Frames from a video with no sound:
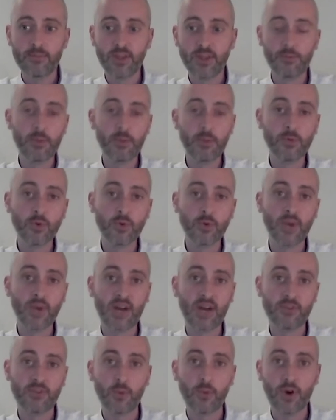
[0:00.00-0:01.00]
and that people don't
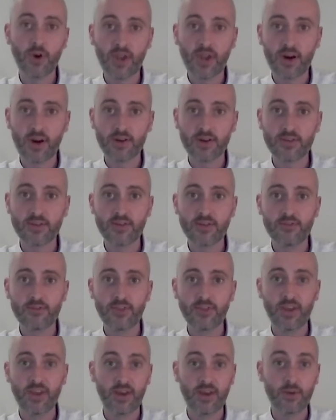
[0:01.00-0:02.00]
have to work hard
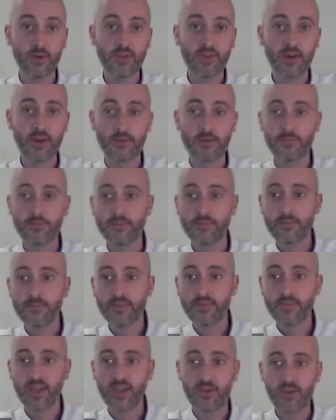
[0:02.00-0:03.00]
for their healthcare.
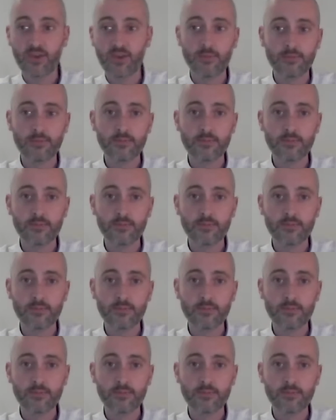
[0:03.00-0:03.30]
Thank you.